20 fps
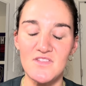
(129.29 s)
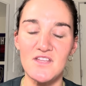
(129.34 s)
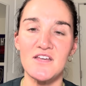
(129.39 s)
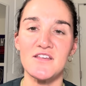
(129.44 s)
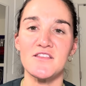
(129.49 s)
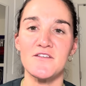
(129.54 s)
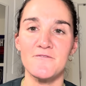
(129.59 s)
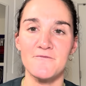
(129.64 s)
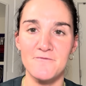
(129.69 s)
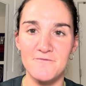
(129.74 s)

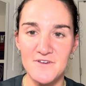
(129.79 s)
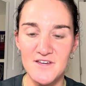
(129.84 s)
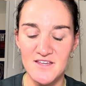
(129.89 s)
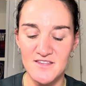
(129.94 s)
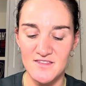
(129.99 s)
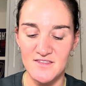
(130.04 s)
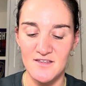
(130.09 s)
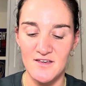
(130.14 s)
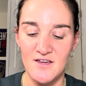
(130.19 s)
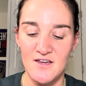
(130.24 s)
And then
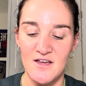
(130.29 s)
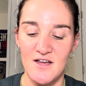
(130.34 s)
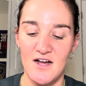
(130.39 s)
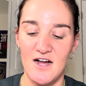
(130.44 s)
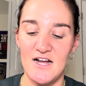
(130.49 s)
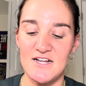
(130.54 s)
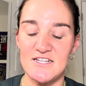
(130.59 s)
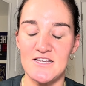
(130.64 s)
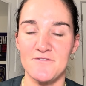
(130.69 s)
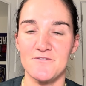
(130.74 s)
fifth,
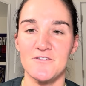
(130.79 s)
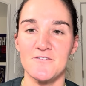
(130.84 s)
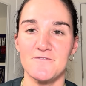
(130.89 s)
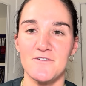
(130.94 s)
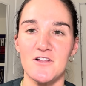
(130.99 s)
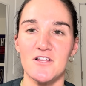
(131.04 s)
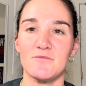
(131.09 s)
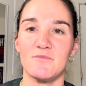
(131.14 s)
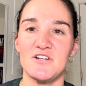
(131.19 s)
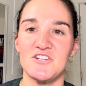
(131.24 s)
I definitely
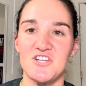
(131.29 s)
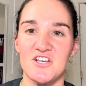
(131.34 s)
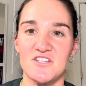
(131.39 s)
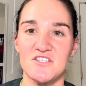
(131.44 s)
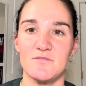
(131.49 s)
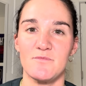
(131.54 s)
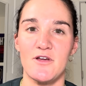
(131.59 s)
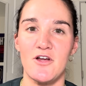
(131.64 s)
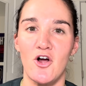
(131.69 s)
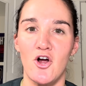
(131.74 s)
felt like my chest
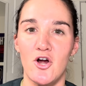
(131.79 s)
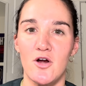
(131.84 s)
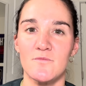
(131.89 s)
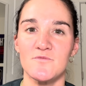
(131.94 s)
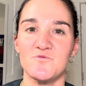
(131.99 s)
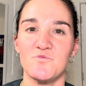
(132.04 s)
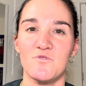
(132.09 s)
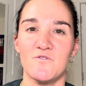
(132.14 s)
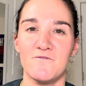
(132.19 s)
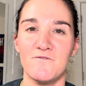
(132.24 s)
and my
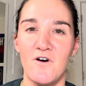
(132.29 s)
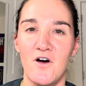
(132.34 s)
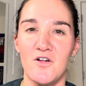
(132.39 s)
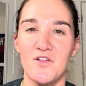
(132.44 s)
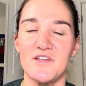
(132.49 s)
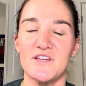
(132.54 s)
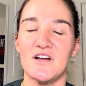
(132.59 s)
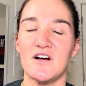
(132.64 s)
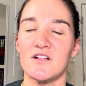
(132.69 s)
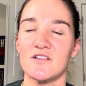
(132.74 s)
arms were
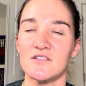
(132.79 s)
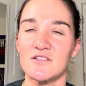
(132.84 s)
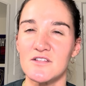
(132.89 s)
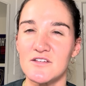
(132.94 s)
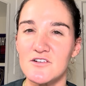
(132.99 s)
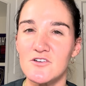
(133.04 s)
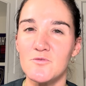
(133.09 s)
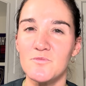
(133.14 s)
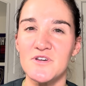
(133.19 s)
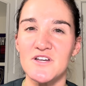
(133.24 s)
falling a
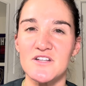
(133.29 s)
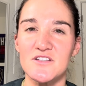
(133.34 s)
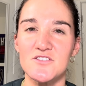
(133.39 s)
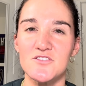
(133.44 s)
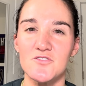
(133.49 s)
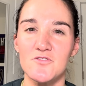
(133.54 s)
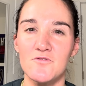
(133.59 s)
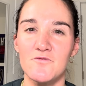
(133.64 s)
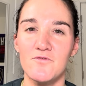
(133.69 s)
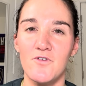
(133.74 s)
little bit
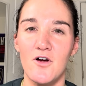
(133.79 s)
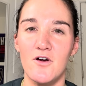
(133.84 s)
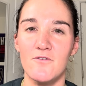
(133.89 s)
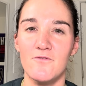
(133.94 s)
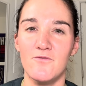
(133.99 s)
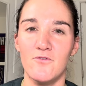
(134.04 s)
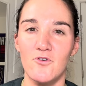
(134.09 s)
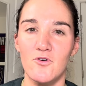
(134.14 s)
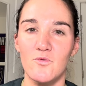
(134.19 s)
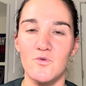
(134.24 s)
too far
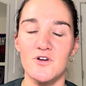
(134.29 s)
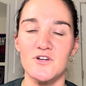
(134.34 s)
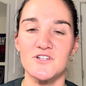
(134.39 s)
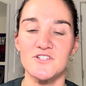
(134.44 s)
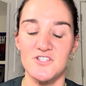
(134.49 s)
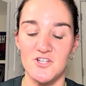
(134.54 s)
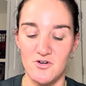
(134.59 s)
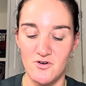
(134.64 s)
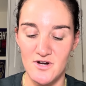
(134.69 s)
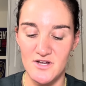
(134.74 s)

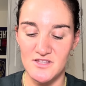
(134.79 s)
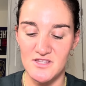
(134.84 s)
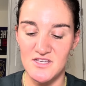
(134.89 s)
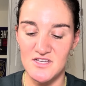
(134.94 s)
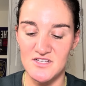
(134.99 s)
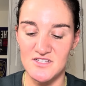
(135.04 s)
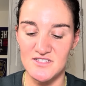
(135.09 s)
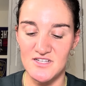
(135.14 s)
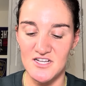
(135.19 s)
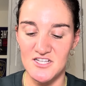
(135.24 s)
forward during the
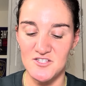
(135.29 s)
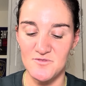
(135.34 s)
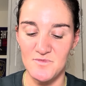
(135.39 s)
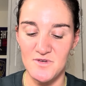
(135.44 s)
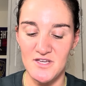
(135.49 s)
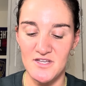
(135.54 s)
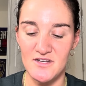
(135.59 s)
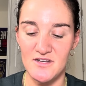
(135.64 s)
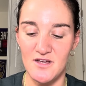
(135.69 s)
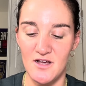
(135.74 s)

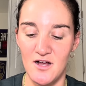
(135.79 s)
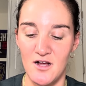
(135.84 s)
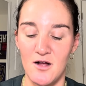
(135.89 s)
assessment.